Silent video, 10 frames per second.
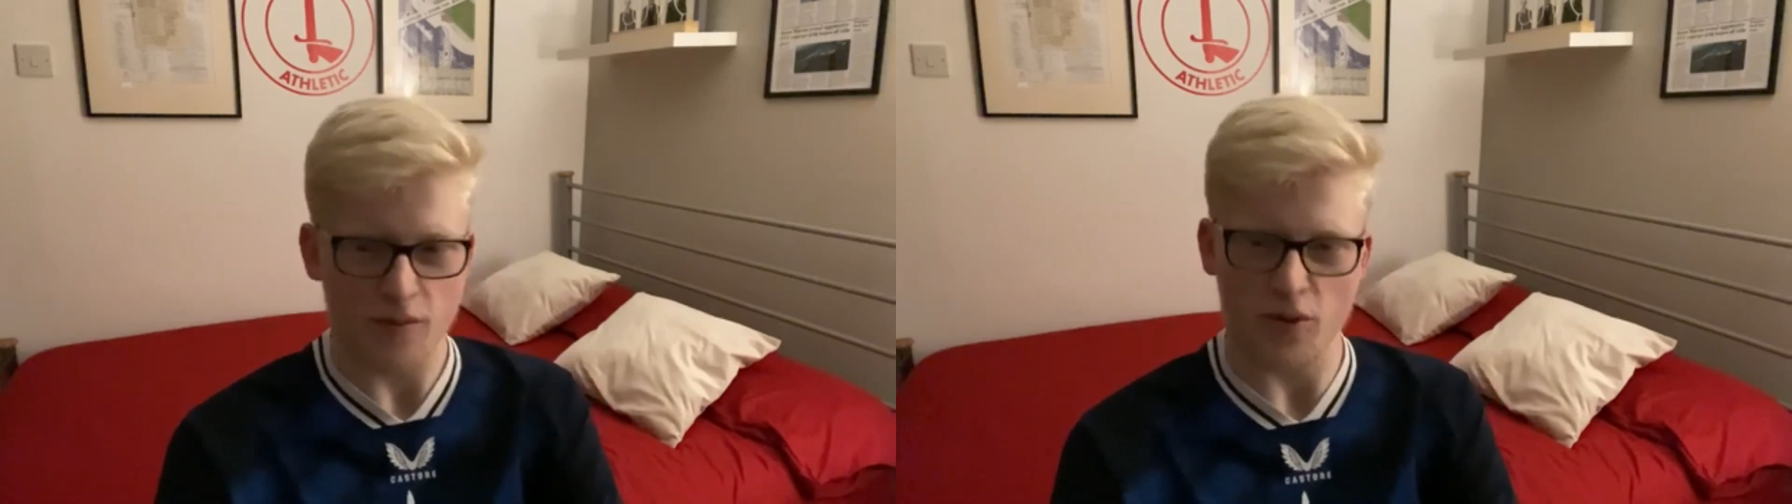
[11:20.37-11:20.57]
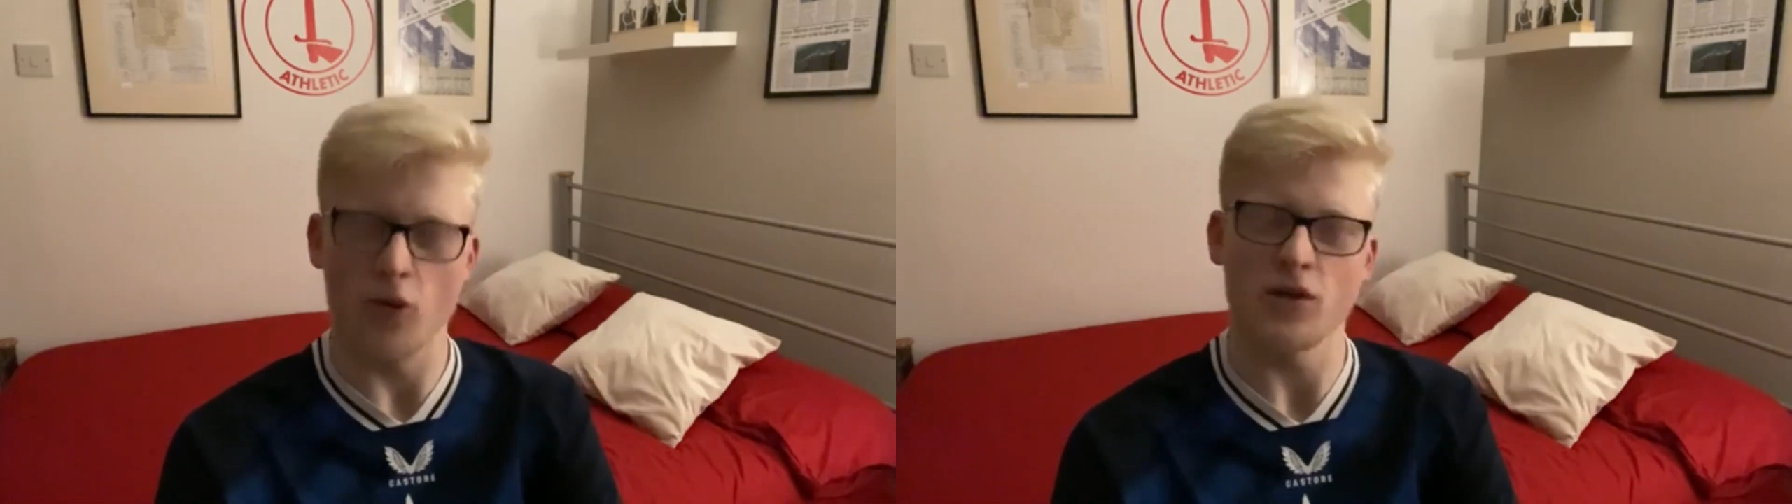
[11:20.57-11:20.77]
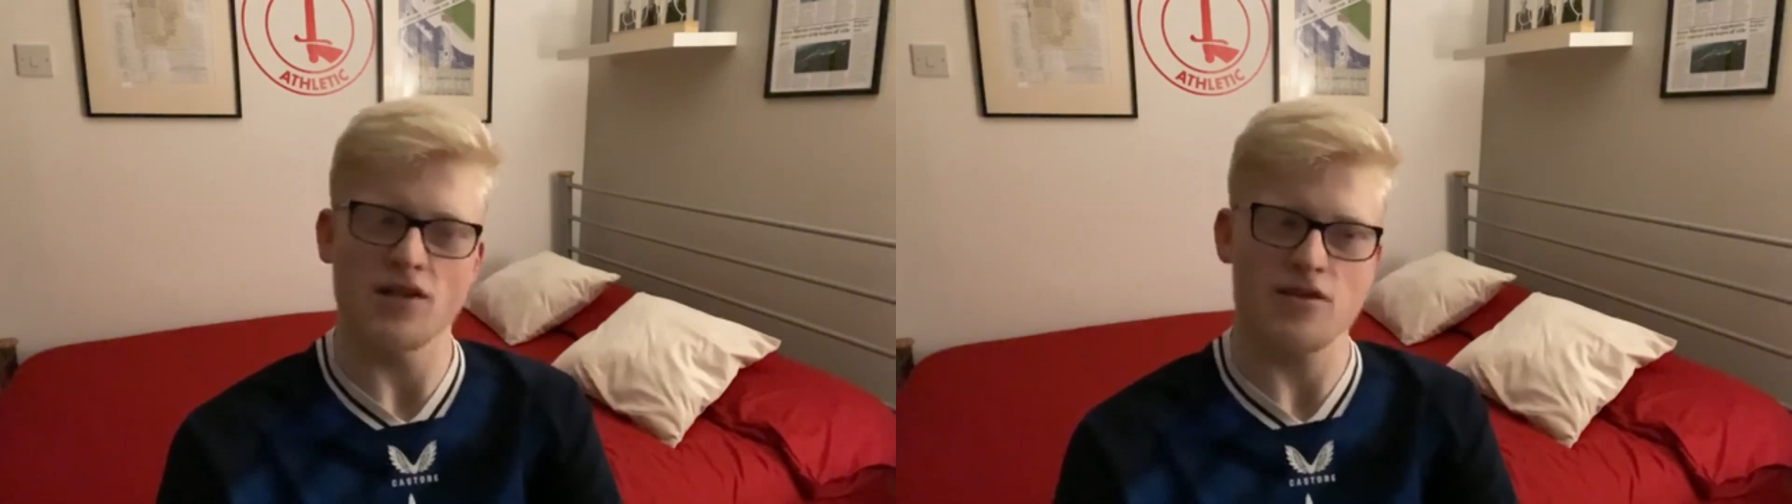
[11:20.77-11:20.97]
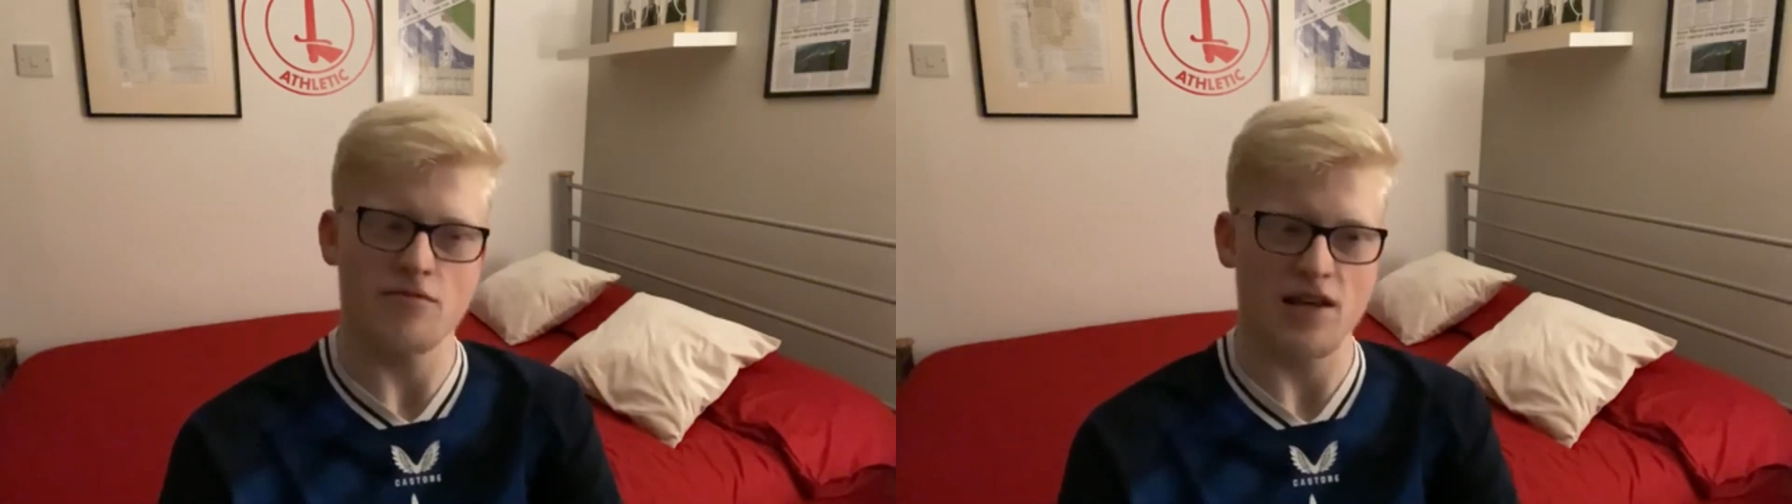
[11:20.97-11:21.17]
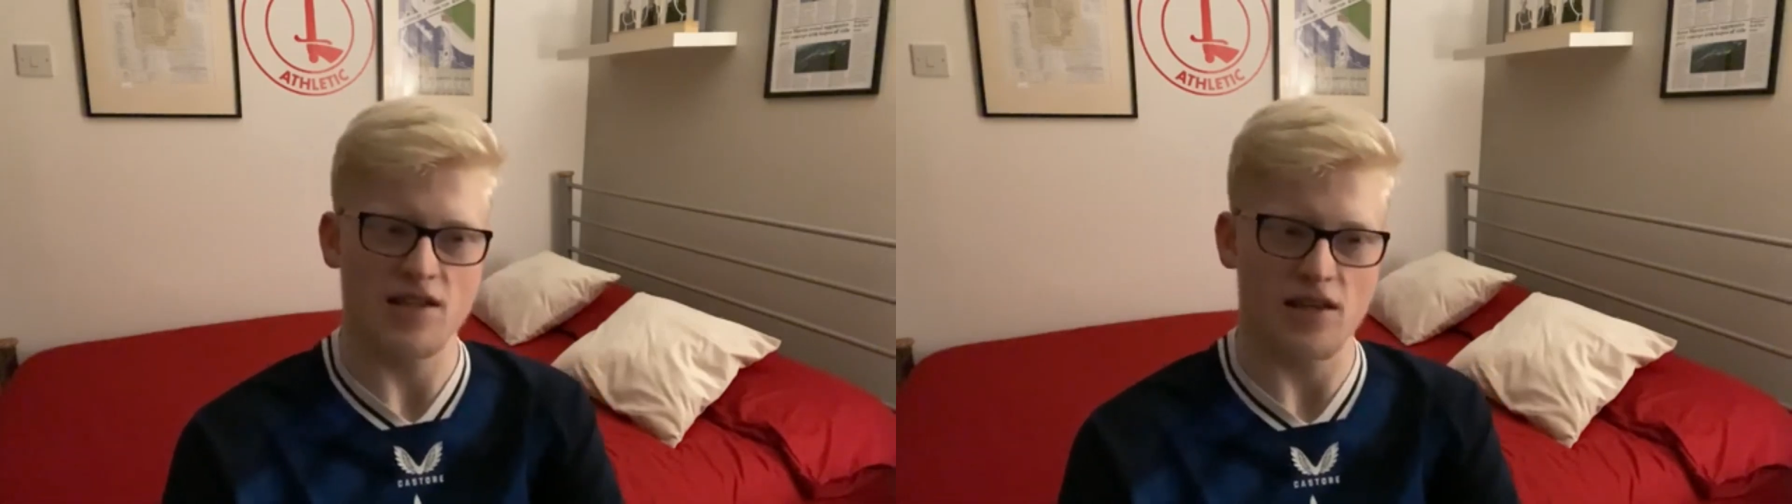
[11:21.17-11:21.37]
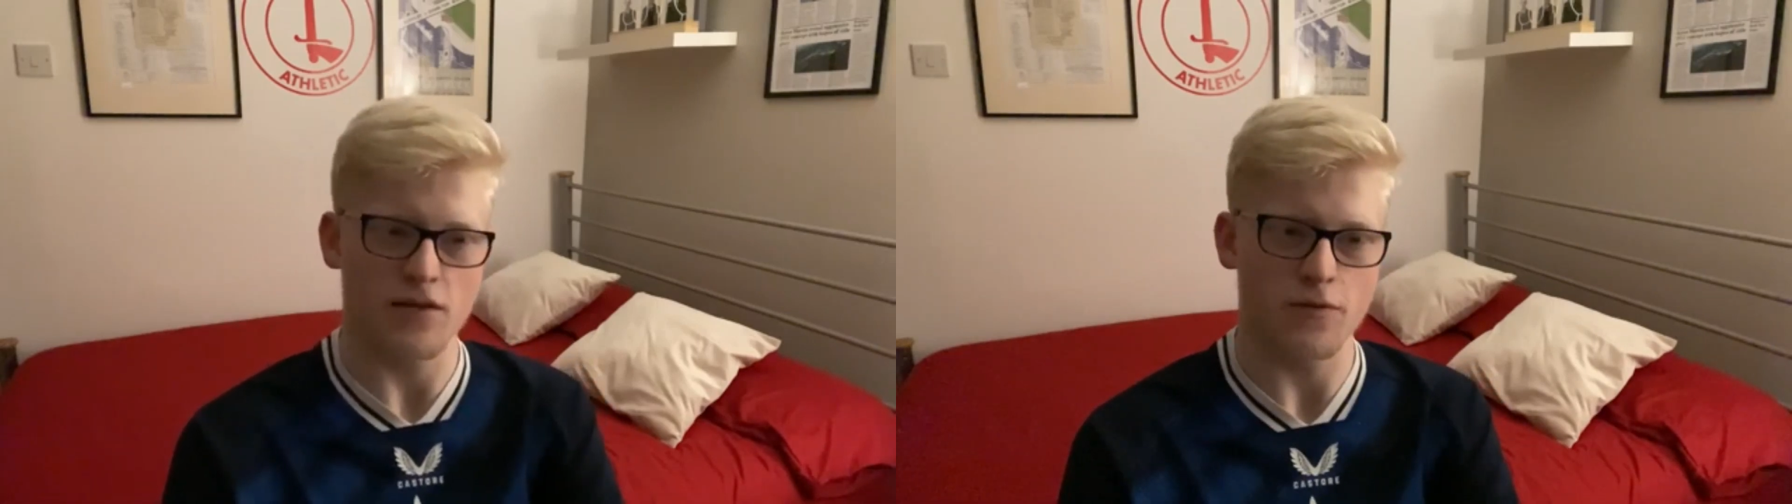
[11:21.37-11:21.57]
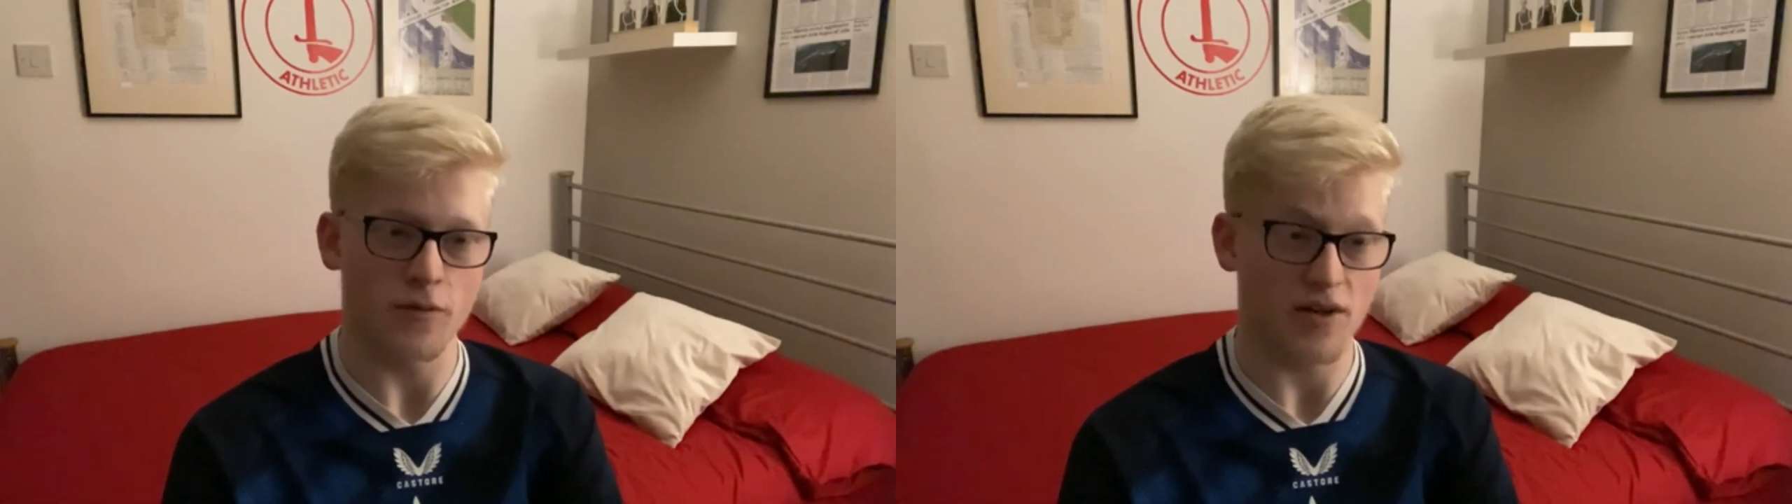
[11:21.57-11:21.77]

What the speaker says: plaudits to Rak-Sakyi for,